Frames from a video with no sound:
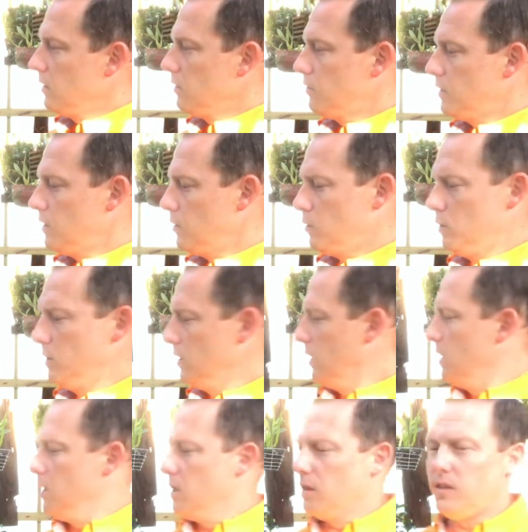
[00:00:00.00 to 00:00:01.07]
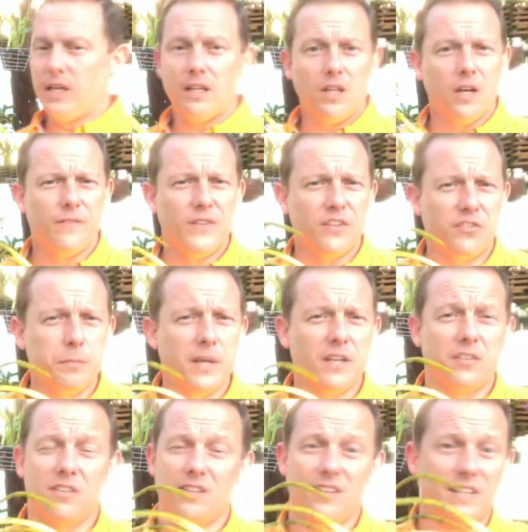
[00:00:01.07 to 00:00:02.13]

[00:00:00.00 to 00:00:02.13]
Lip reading: So they love this mix.